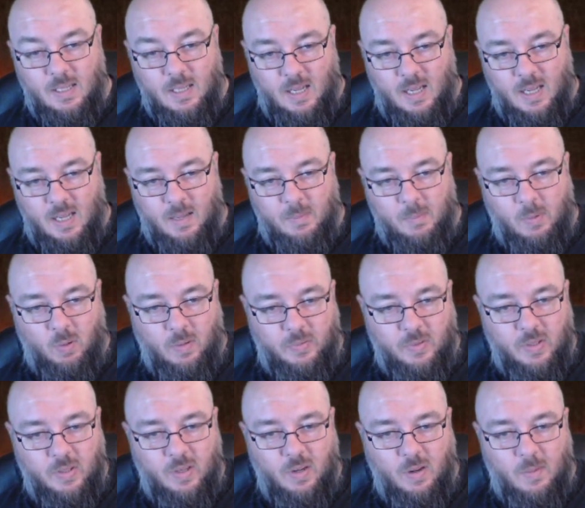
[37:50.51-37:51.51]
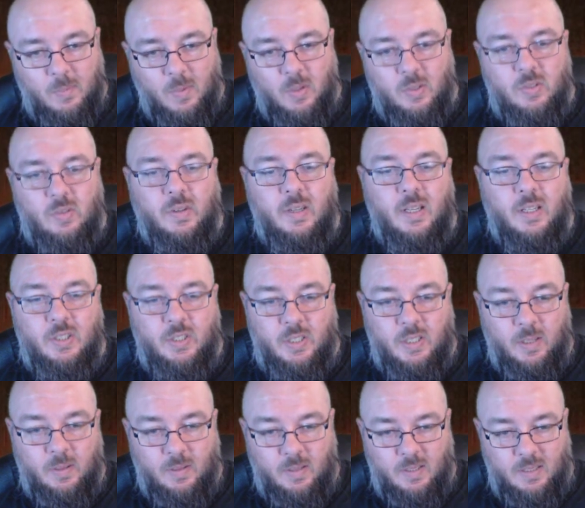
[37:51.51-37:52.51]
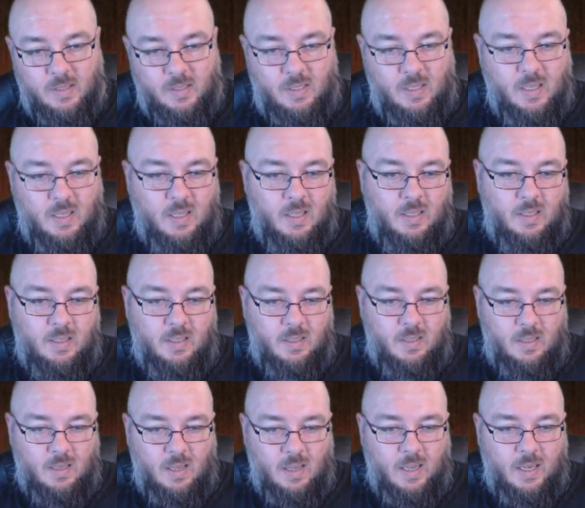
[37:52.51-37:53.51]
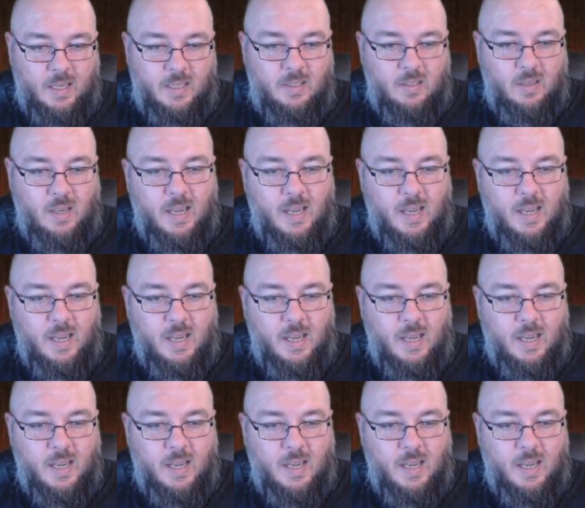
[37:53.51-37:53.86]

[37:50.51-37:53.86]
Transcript: Um, more often than not, monstering as Jotun has turned uh, into,